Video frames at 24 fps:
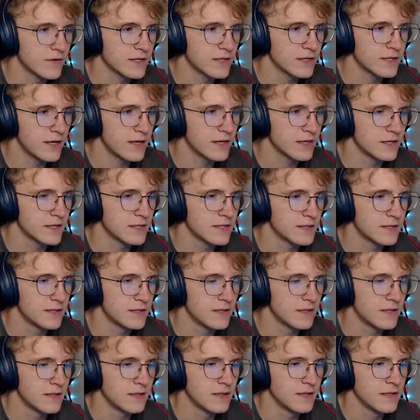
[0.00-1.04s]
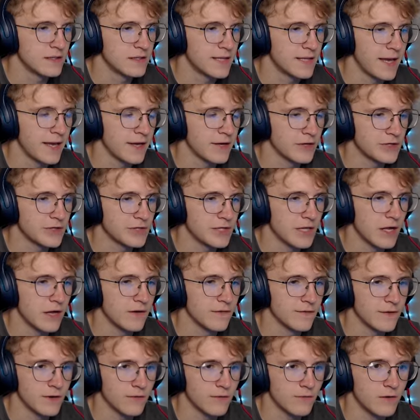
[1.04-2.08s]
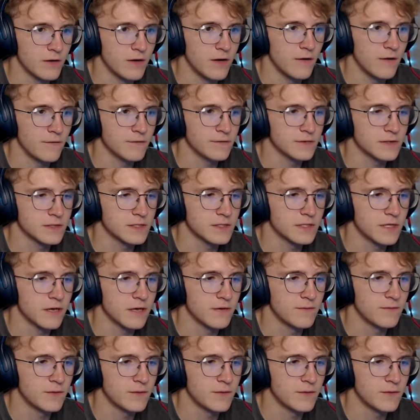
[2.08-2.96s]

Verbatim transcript: can like take your stuff, like run off with your stuff,